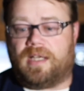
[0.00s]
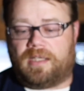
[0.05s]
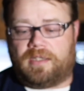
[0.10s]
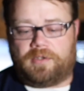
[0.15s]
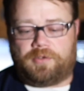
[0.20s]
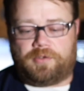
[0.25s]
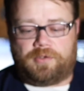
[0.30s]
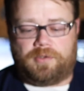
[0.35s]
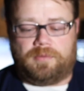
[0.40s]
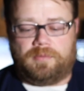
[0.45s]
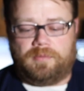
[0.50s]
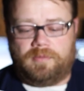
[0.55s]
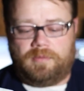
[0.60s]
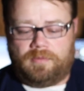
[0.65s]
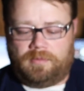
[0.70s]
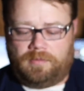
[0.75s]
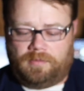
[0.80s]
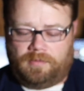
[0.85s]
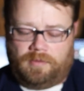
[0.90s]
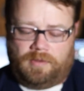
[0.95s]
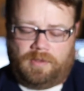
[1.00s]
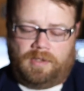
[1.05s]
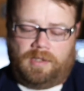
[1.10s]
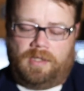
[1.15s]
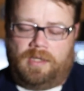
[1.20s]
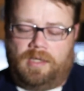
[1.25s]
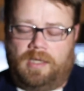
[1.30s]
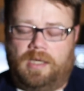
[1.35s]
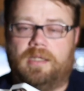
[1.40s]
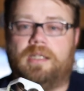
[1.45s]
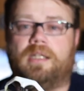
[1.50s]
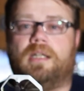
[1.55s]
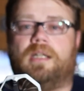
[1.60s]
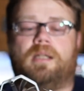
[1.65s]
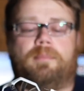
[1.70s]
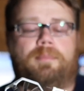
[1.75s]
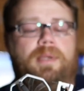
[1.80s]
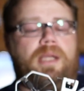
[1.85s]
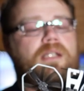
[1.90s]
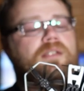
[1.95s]
that issue. And then on
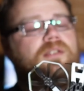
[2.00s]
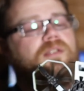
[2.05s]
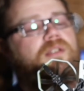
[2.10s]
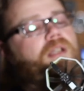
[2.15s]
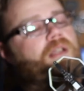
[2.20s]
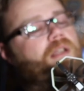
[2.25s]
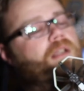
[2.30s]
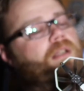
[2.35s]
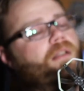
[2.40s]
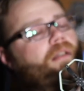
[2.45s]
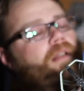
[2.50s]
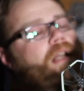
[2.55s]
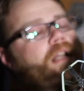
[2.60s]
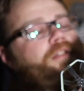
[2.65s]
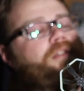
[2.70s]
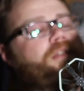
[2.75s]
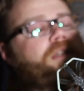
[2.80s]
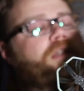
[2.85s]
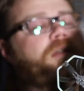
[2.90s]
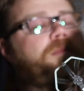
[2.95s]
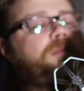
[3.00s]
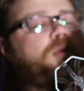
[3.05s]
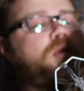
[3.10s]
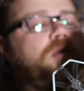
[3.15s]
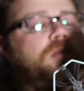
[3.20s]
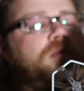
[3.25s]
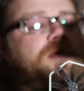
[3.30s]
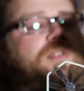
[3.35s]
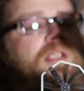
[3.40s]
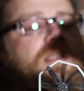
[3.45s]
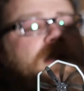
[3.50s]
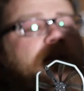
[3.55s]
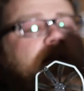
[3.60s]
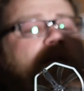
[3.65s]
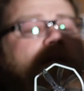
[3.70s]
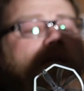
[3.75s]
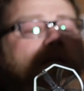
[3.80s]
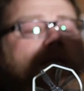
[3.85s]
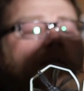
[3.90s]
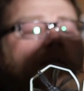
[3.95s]
the back side, I took an Immortal T